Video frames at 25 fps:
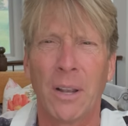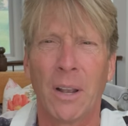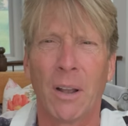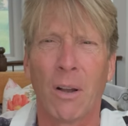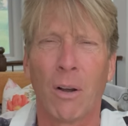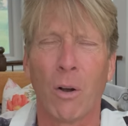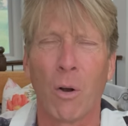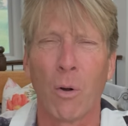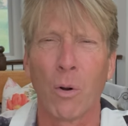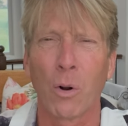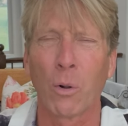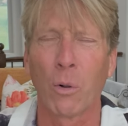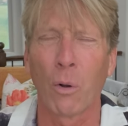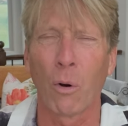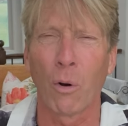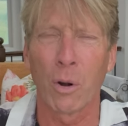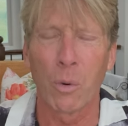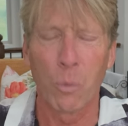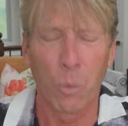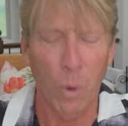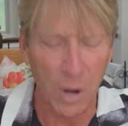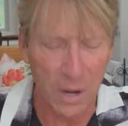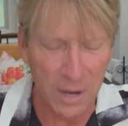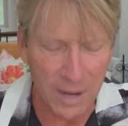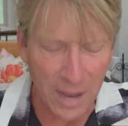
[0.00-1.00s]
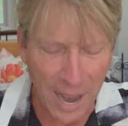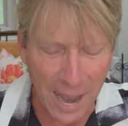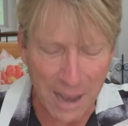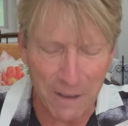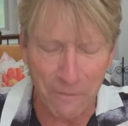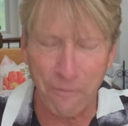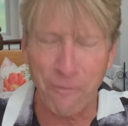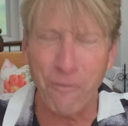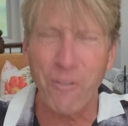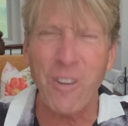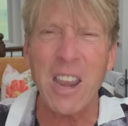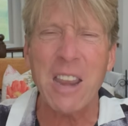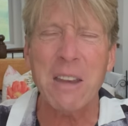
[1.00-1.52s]
Oh, glory. One guy,
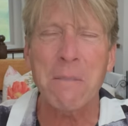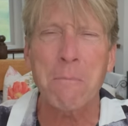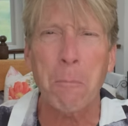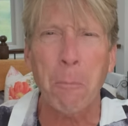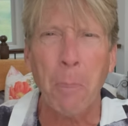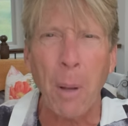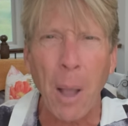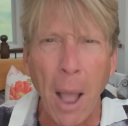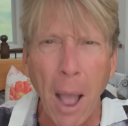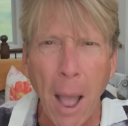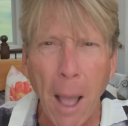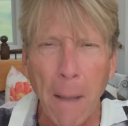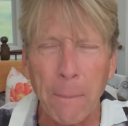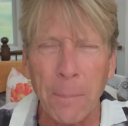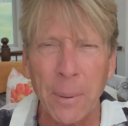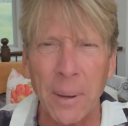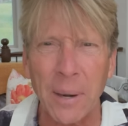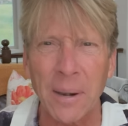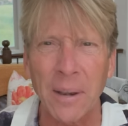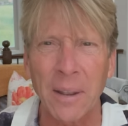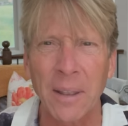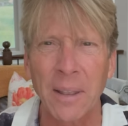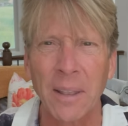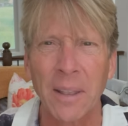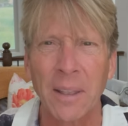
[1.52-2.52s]
feet popping,